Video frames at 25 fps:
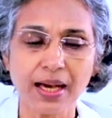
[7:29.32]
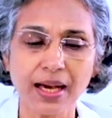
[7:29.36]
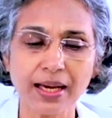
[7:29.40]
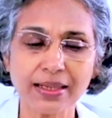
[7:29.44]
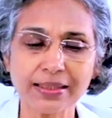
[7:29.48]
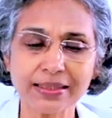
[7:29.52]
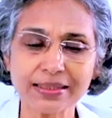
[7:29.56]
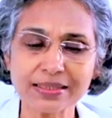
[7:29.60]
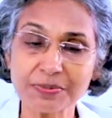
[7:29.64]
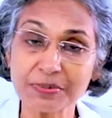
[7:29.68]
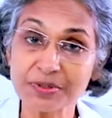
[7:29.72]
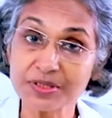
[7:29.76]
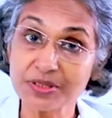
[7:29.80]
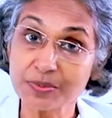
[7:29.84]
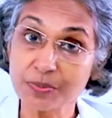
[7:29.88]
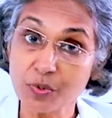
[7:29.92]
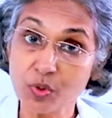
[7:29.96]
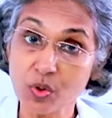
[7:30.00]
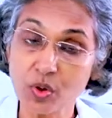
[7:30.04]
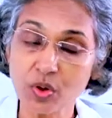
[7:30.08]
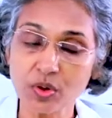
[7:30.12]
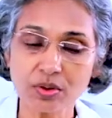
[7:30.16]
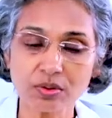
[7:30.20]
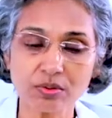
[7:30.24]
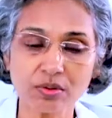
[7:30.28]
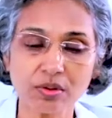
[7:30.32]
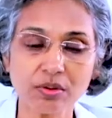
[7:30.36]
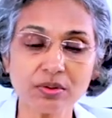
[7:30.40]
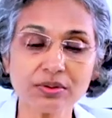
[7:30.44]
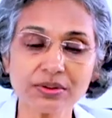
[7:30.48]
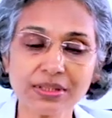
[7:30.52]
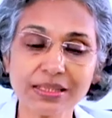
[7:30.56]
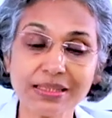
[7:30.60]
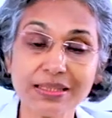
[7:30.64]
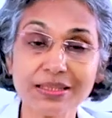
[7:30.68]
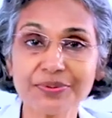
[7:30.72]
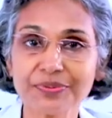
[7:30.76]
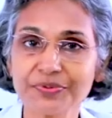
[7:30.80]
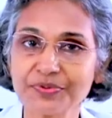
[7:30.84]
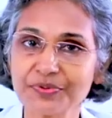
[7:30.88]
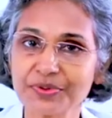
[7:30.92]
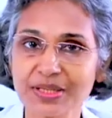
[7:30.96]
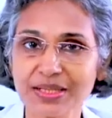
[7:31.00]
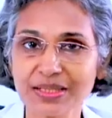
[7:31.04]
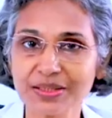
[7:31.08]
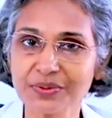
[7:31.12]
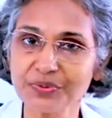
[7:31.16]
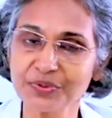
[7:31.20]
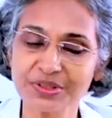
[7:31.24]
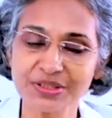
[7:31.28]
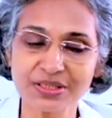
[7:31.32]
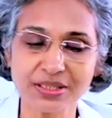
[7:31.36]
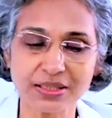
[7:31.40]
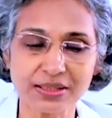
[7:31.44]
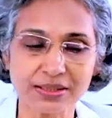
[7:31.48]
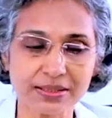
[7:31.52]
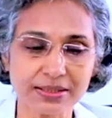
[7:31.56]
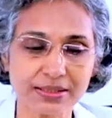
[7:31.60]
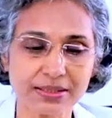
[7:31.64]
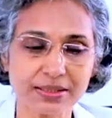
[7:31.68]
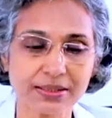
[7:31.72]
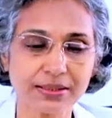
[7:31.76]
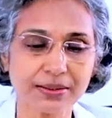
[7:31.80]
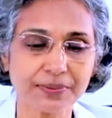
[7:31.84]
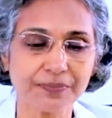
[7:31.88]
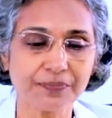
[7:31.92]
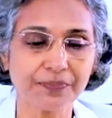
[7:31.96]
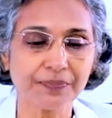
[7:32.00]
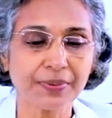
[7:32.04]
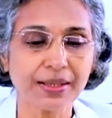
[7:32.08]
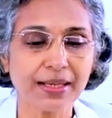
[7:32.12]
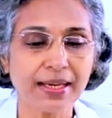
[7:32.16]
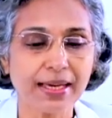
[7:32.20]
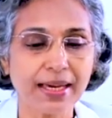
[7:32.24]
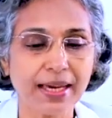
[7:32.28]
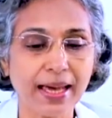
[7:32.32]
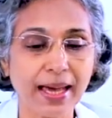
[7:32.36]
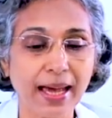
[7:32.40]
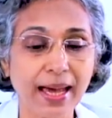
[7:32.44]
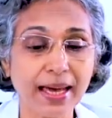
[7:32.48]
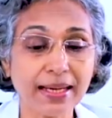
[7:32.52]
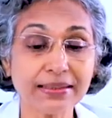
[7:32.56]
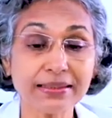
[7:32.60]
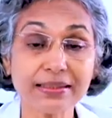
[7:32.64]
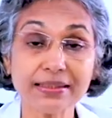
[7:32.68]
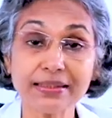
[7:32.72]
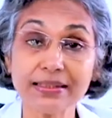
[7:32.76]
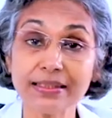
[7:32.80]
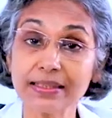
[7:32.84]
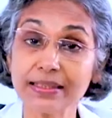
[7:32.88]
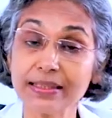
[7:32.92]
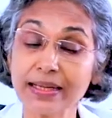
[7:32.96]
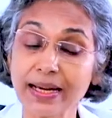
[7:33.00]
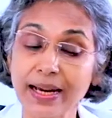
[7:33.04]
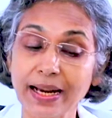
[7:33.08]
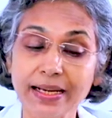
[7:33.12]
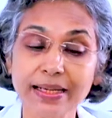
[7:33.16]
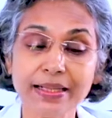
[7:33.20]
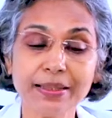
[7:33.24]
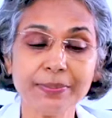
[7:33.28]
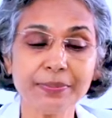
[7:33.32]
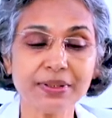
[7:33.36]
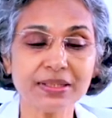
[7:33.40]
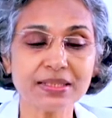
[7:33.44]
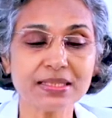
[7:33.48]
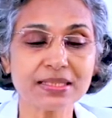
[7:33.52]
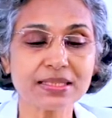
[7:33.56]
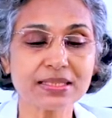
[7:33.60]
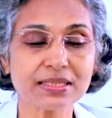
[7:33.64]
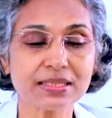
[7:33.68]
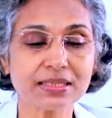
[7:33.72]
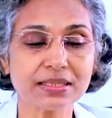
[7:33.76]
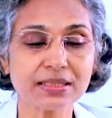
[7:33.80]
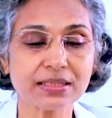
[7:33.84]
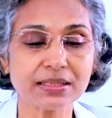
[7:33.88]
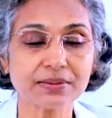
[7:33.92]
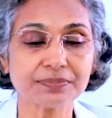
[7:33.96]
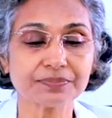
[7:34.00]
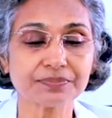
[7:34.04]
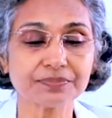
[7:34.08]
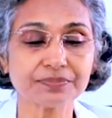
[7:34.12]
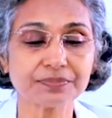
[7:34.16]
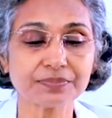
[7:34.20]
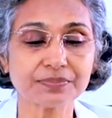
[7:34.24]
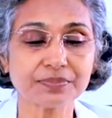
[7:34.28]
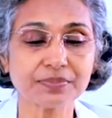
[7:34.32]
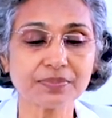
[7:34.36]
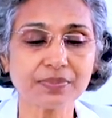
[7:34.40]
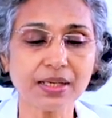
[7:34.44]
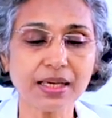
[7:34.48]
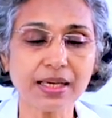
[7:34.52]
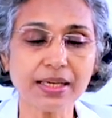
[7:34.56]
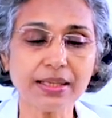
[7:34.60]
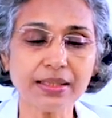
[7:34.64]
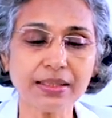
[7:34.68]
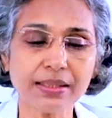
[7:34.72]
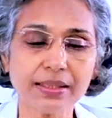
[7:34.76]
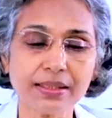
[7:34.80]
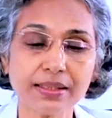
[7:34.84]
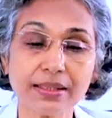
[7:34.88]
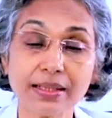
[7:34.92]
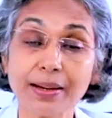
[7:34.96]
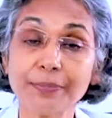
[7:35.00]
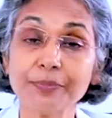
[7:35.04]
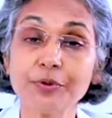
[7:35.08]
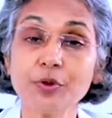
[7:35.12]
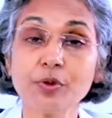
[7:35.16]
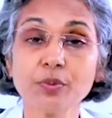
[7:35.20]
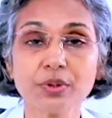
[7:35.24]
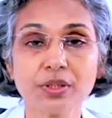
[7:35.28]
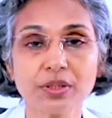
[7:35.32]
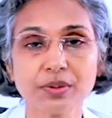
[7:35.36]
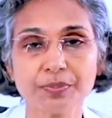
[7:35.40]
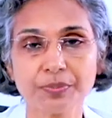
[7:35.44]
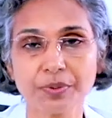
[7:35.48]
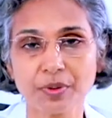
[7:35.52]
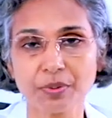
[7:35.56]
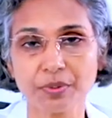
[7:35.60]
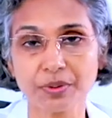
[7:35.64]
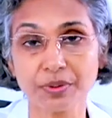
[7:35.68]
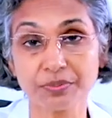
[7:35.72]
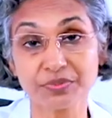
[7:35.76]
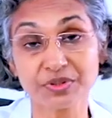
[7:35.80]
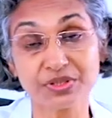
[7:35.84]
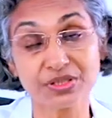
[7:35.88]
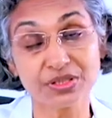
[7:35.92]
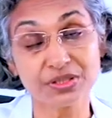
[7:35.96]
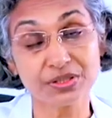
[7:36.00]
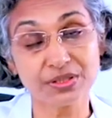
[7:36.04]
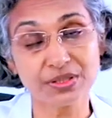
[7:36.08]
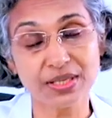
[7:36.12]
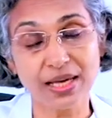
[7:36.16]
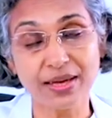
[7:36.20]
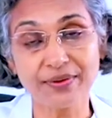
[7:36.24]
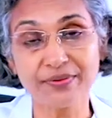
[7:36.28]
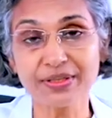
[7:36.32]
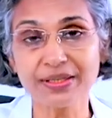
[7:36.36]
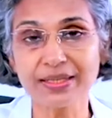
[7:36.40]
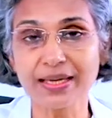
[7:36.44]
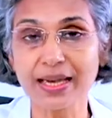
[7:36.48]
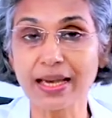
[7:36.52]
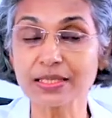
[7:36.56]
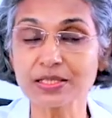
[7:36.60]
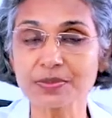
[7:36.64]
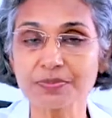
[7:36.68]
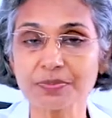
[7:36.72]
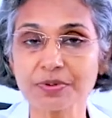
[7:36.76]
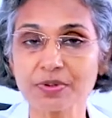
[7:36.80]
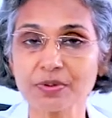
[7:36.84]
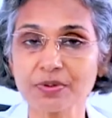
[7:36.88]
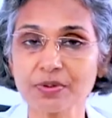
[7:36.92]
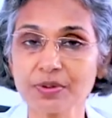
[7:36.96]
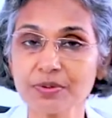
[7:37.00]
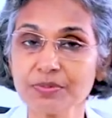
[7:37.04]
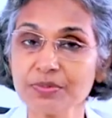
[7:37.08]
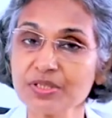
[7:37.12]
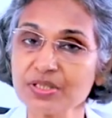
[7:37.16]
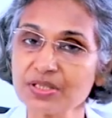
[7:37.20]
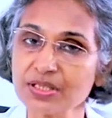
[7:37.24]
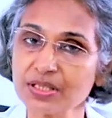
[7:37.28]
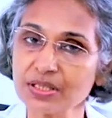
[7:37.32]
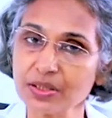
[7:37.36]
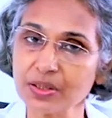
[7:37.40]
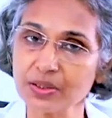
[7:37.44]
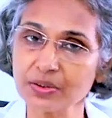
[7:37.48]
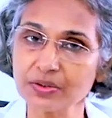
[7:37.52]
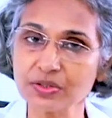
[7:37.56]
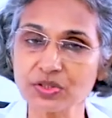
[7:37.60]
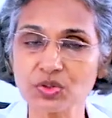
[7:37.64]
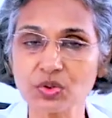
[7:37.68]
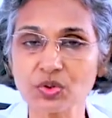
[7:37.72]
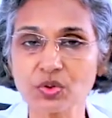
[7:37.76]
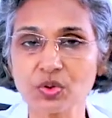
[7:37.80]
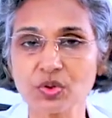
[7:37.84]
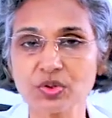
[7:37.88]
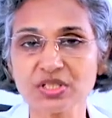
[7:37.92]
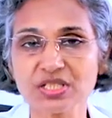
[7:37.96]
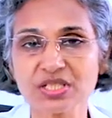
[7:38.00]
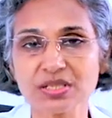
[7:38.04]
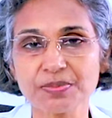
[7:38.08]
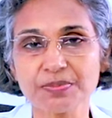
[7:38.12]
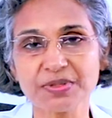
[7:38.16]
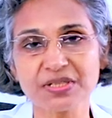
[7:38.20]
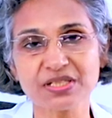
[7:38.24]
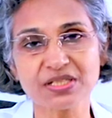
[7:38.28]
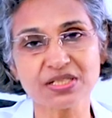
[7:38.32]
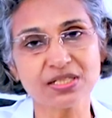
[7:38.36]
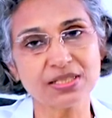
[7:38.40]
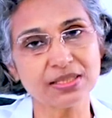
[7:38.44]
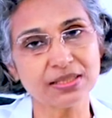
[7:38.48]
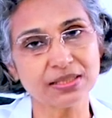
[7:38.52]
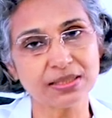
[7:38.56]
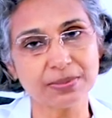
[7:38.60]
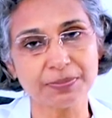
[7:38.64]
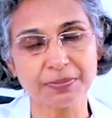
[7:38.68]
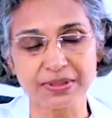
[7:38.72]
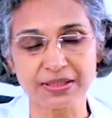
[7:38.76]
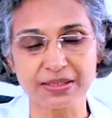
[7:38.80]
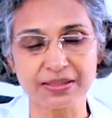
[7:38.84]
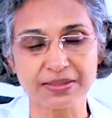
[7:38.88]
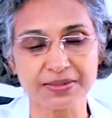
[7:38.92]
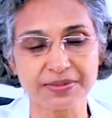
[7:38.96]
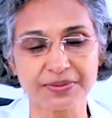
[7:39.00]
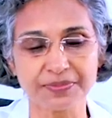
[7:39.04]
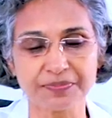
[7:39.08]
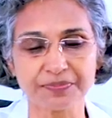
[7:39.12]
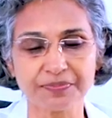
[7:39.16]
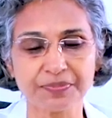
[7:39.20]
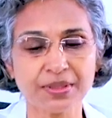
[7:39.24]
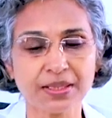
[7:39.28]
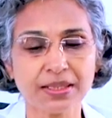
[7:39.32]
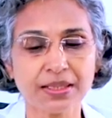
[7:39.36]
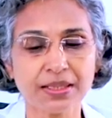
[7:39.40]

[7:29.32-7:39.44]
and especially more on the left leg with the ulcer, and the leg edema is there, and her abdominal problems. She is having gas problem is there, and so constipation and the piles.